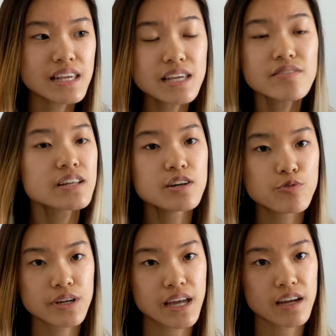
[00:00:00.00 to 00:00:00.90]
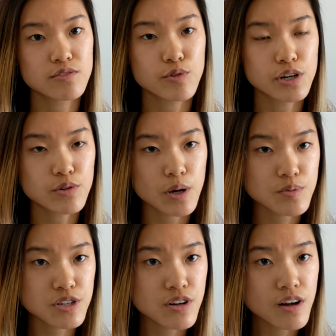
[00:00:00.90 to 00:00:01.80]
even if we get a Void
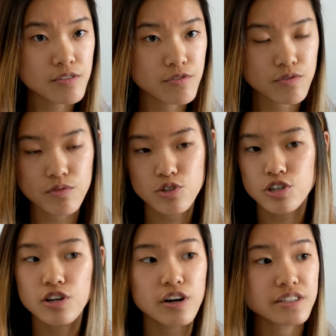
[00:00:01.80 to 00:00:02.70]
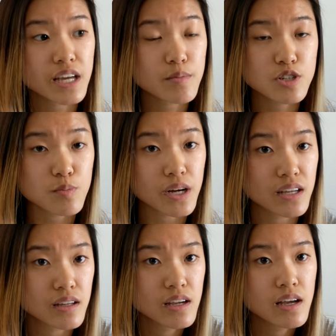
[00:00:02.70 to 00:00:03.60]
Eruption off, sure, our damage might